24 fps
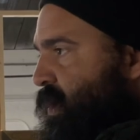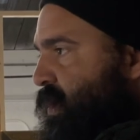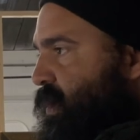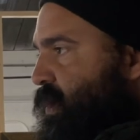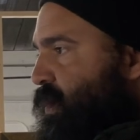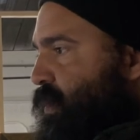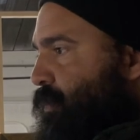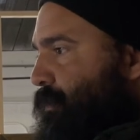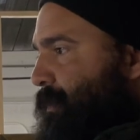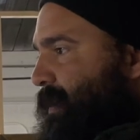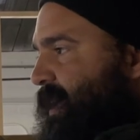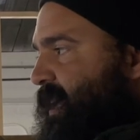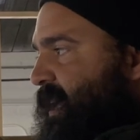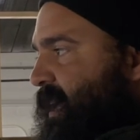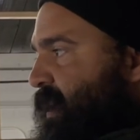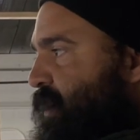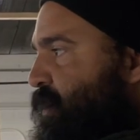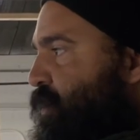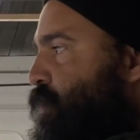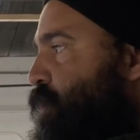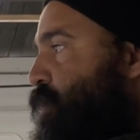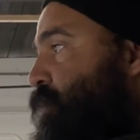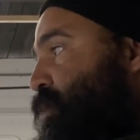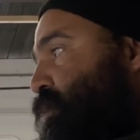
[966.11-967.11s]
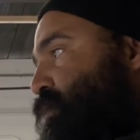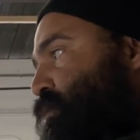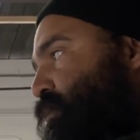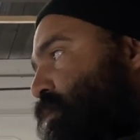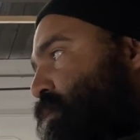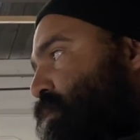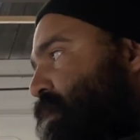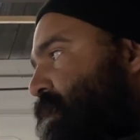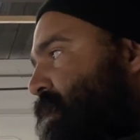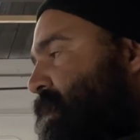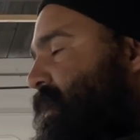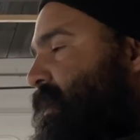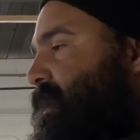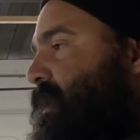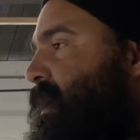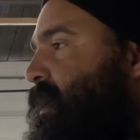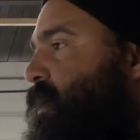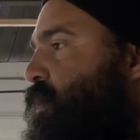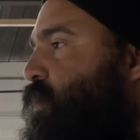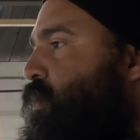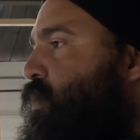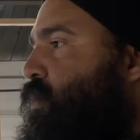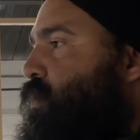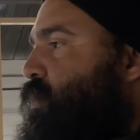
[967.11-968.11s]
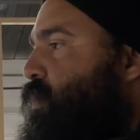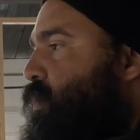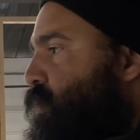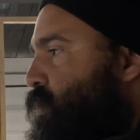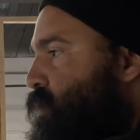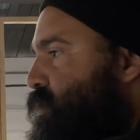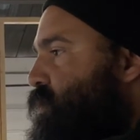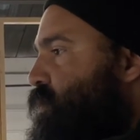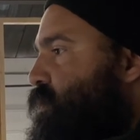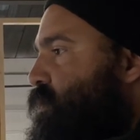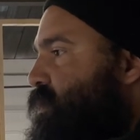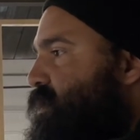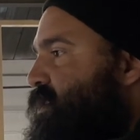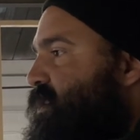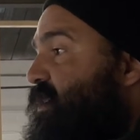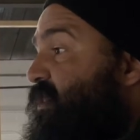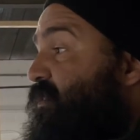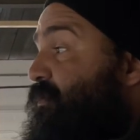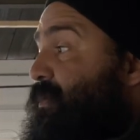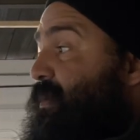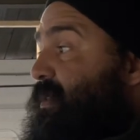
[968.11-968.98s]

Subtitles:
you know, mechanical, which we work on a lot of old school stuff.